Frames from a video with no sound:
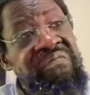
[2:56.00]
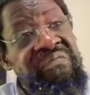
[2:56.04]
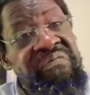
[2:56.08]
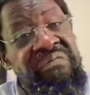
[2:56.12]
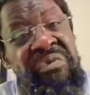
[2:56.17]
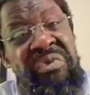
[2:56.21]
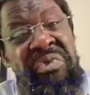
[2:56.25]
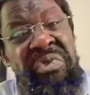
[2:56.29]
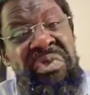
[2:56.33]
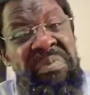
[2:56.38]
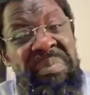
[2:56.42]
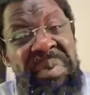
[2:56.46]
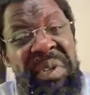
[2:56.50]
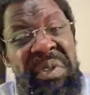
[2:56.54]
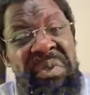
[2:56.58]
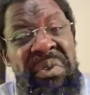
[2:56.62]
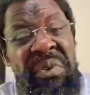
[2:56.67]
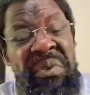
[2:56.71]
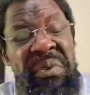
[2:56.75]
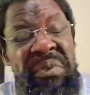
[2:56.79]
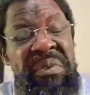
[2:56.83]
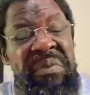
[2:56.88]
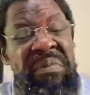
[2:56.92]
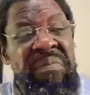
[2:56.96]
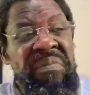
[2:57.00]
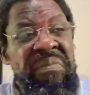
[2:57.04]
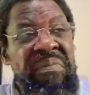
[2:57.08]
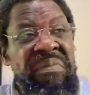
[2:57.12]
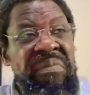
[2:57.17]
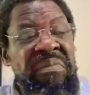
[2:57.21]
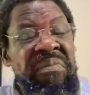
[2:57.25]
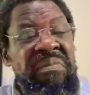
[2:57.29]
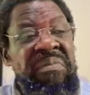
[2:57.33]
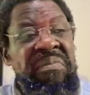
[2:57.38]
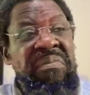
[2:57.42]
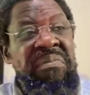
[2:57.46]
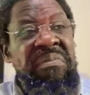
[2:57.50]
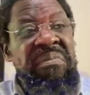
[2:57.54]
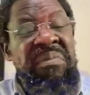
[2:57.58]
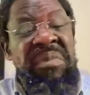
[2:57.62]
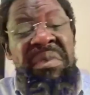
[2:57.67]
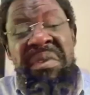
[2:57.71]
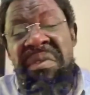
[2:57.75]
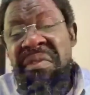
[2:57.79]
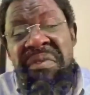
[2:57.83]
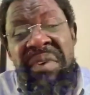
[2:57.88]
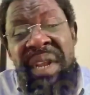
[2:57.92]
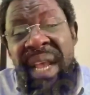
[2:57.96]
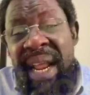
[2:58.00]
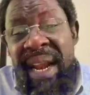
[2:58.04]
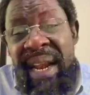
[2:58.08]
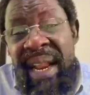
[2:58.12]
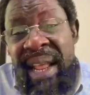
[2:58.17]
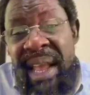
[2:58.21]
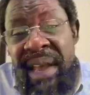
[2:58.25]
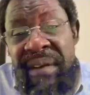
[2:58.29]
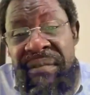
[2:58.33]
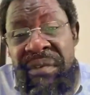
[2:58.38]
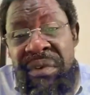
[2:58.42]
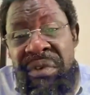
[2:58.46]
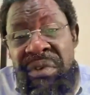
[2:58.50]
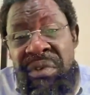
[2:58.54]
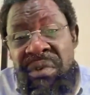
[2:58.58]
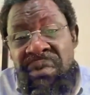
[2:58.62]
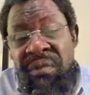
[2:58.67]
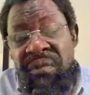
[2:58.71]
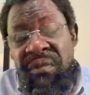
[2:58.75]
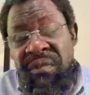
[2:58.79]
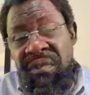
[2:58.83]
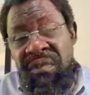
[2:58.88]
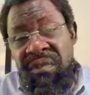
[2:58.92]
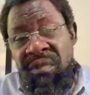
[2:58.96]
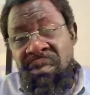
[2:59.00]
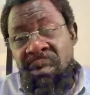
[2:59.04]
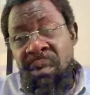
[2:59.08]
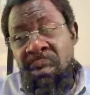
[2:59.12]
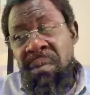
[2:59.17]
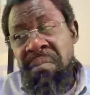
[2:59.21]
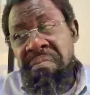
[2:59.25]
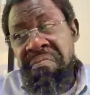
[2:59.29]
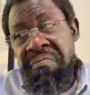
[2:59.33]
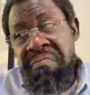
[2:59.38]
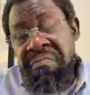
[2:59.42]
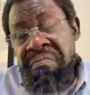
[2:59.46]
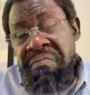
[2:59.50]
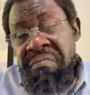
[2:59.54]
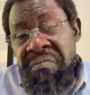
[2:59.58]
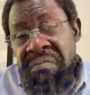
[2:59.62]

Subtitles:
truth be told, is rarely ever used. So,